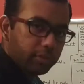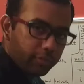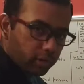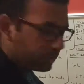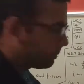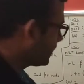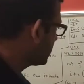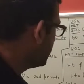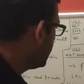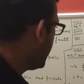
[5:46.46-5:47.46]
to the false part.
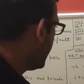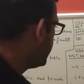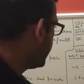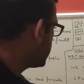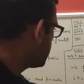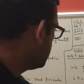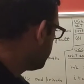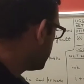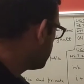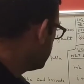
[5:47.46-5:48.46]
And that true
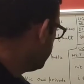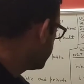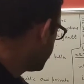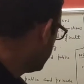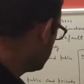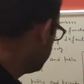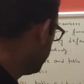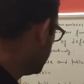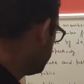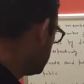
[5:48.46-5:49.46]
part will be assigned to the
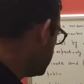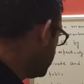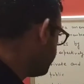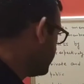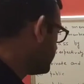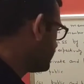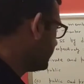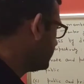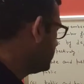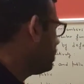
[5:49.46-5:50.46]
variable on the left hand
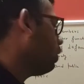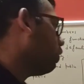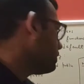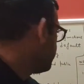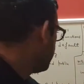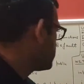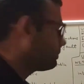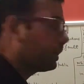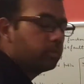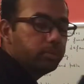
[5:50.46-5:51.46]
side, or the false
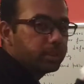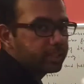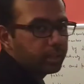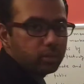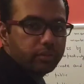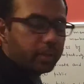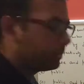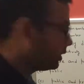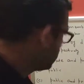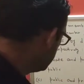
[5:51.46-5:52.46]
part will be assigned to the
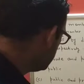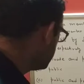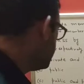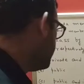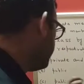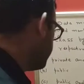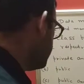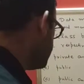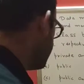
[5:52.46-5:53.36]
variable on the left hand